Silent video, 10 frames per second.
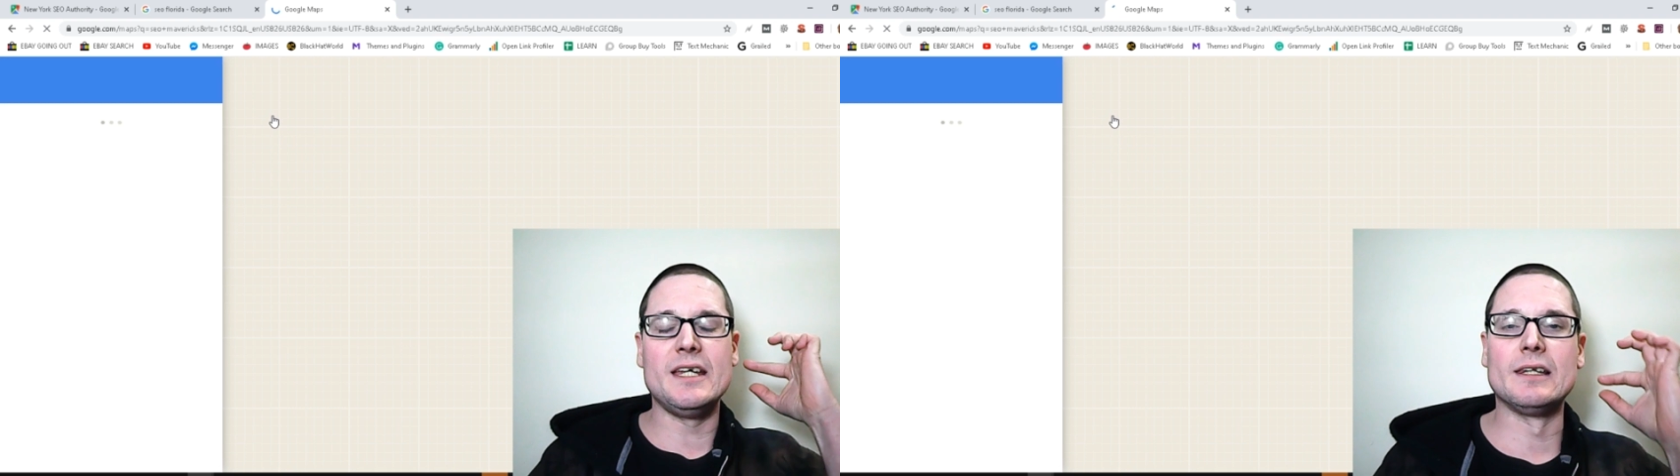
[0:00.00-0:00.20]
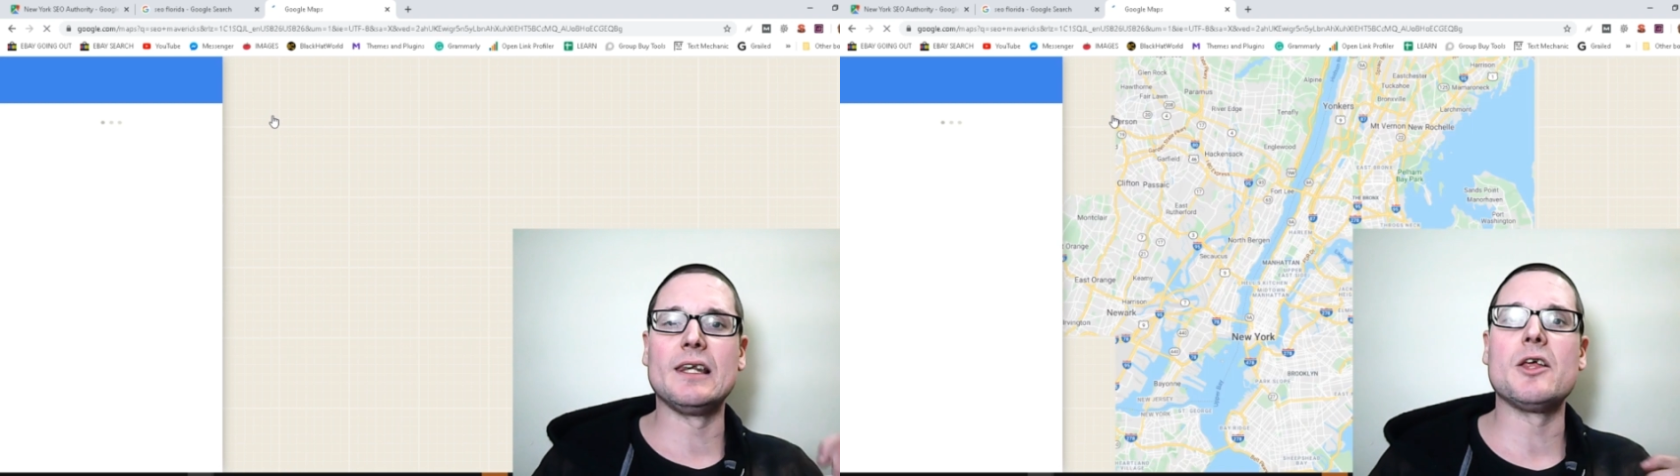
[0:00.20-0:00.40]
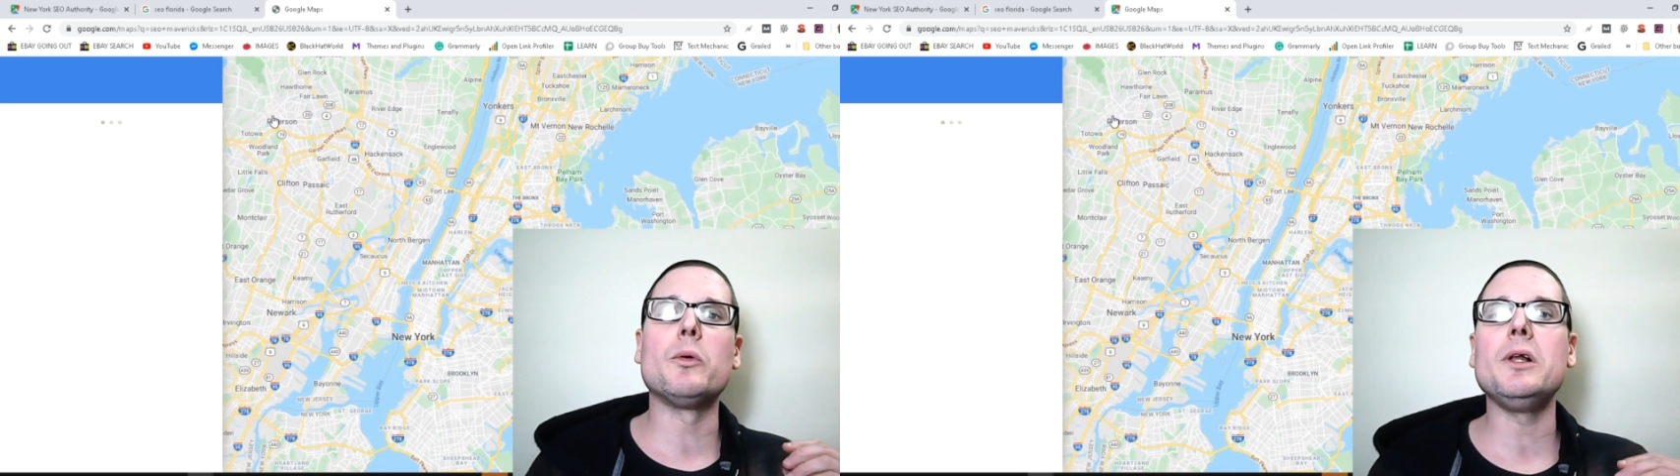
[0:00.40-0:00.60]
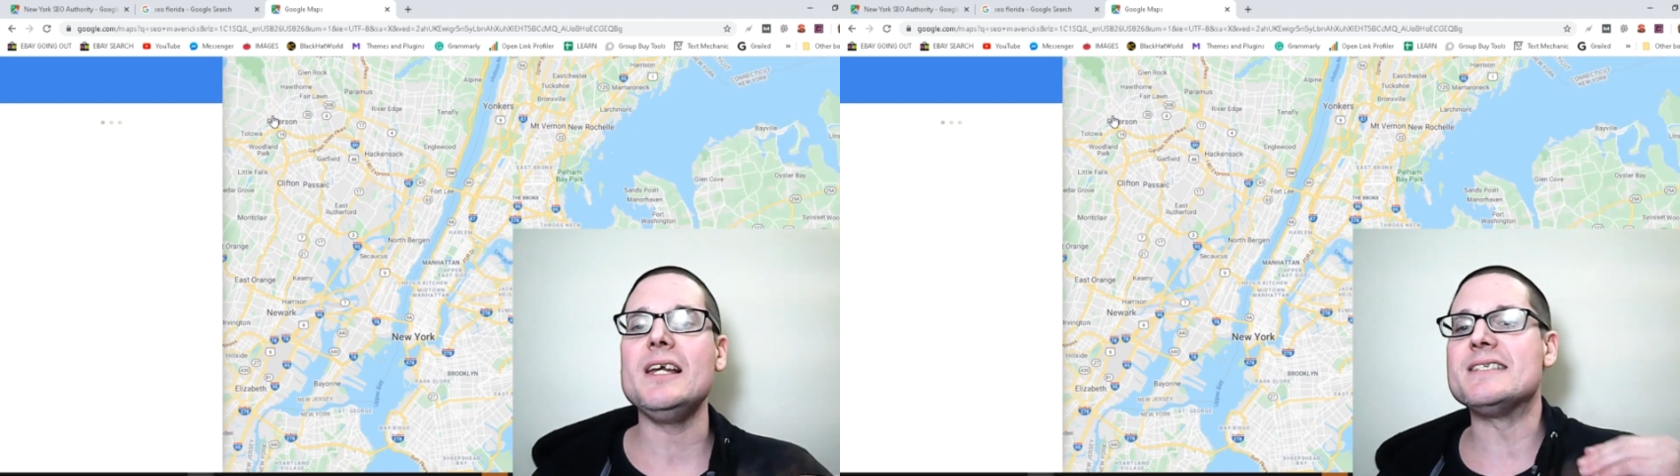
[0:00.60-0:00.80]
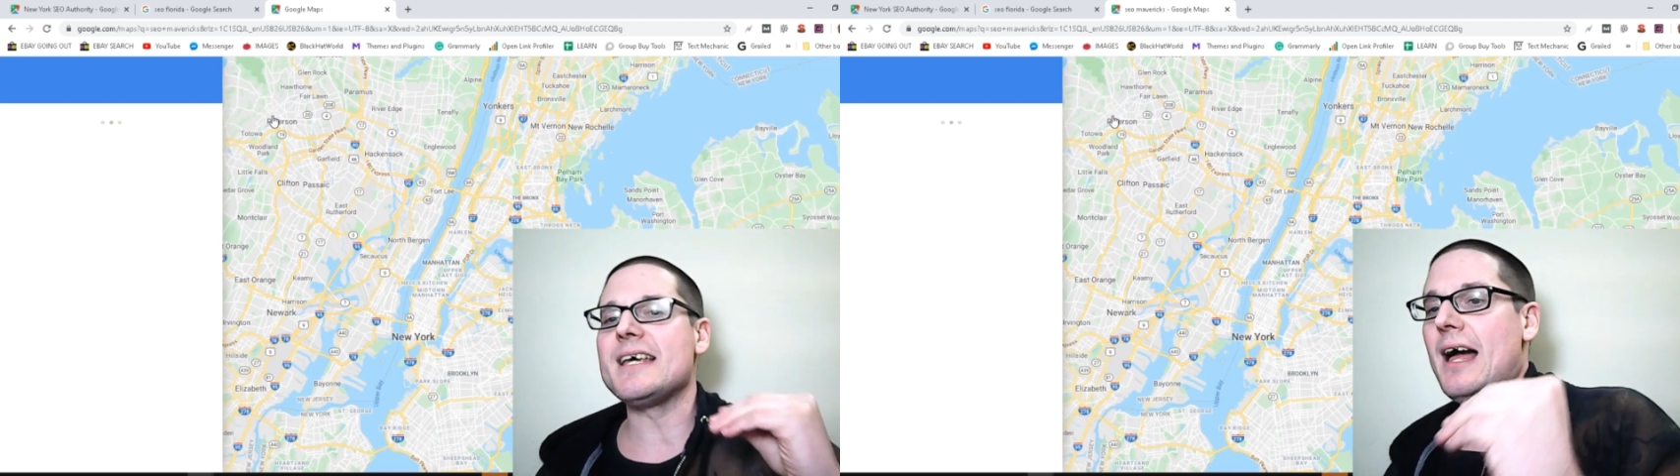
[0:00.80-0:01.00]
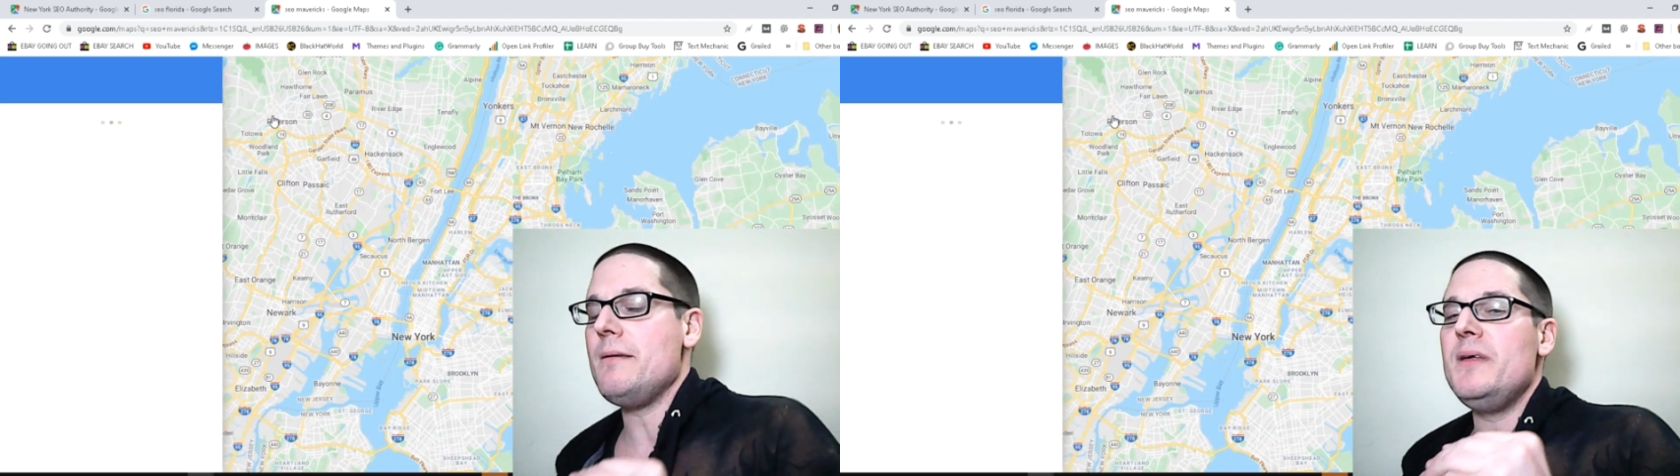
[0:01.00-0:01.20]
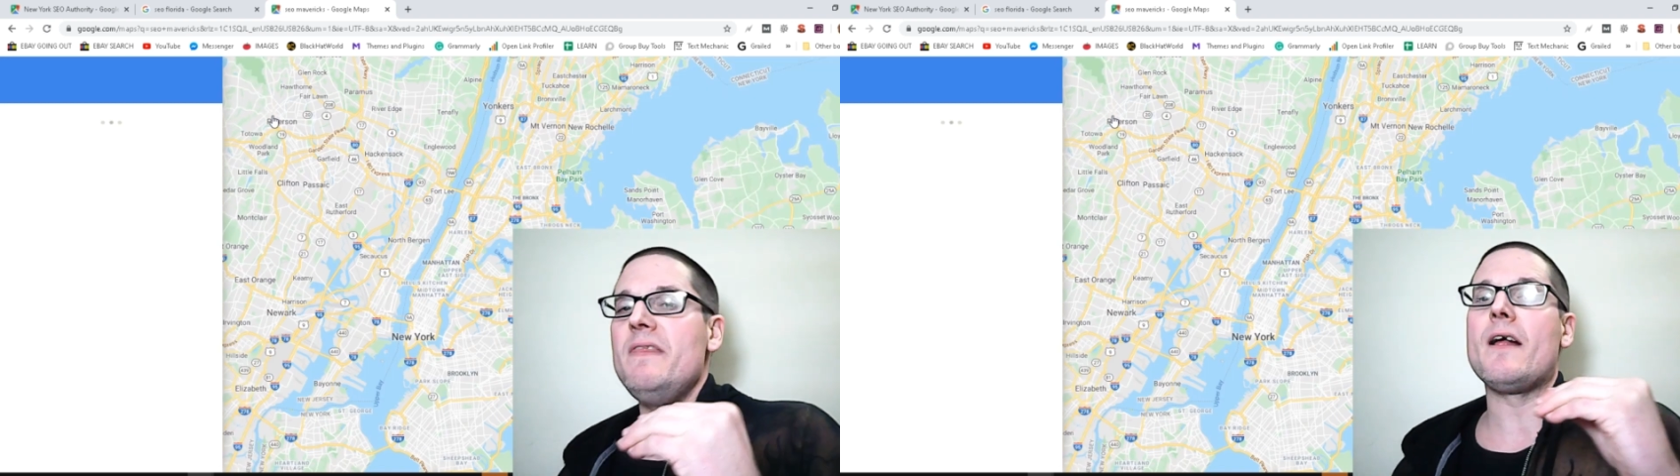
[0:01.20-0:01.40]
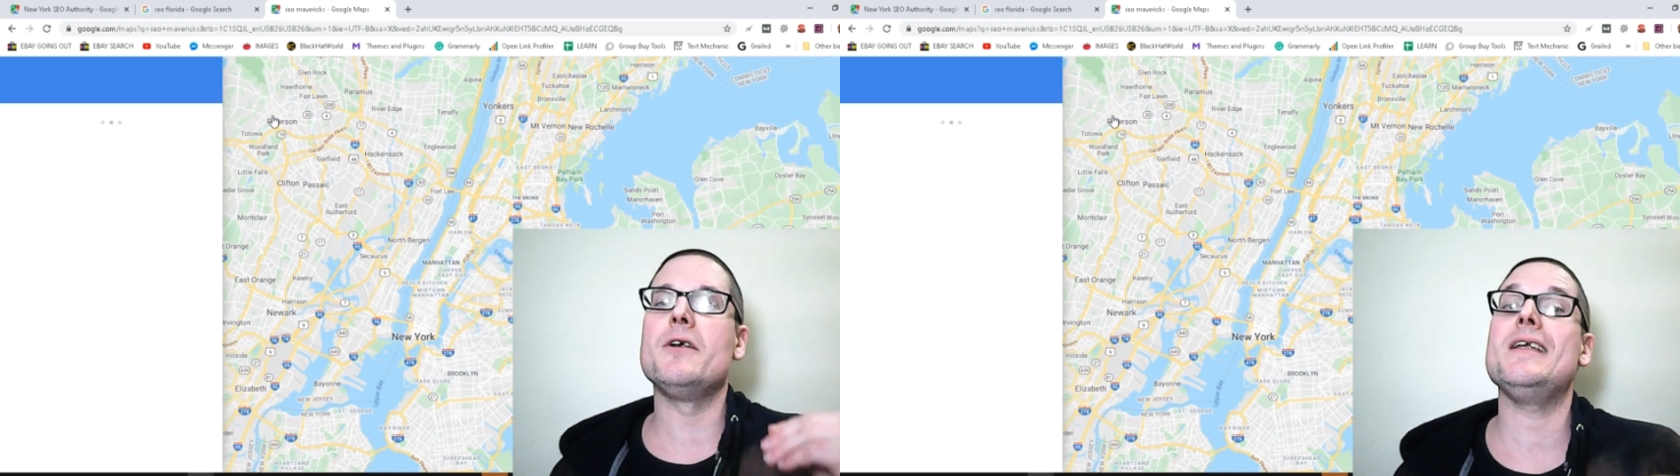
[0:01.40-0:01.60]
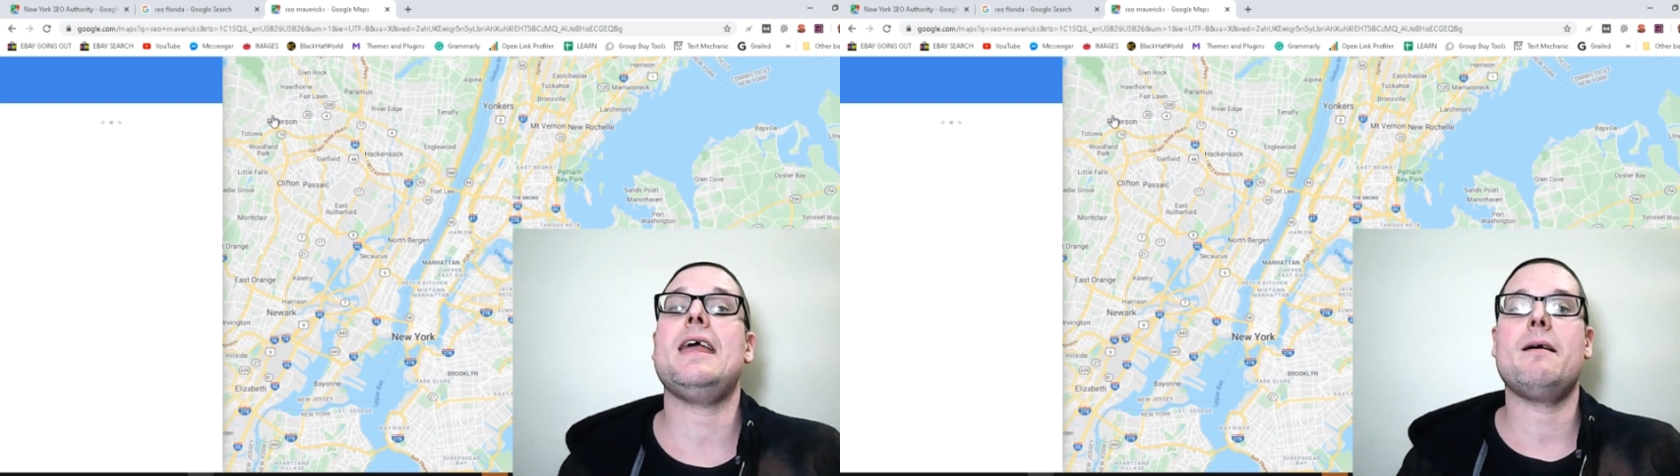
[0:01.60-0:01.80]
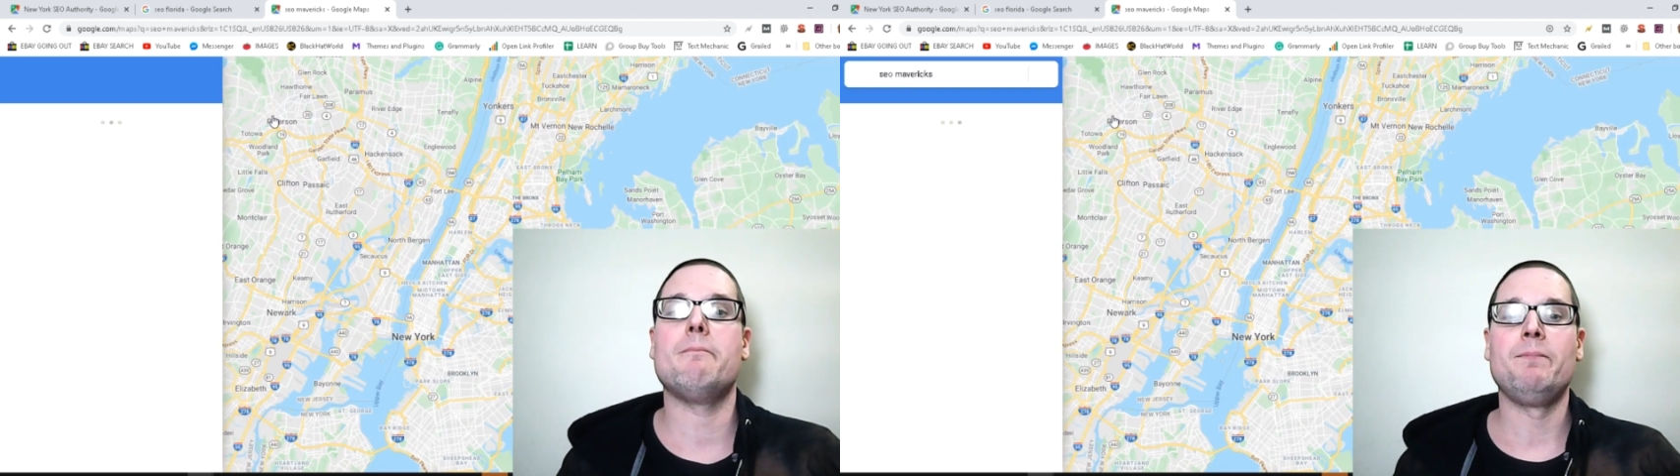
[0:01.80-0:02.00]
can literally type in their
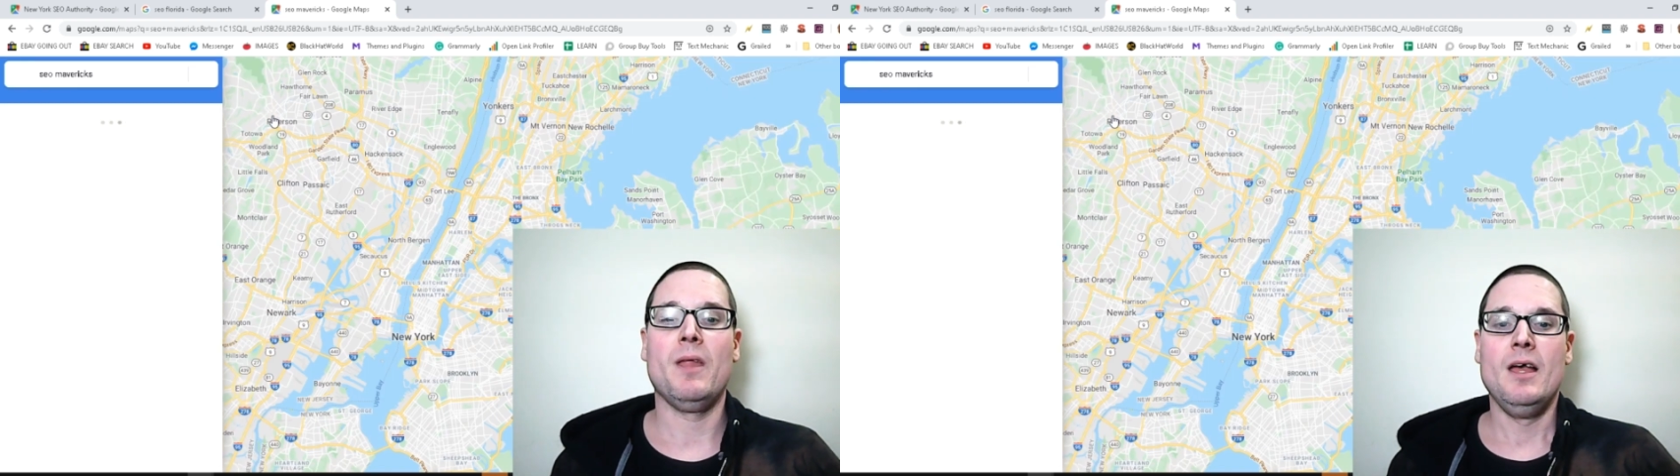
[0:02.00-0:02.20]
name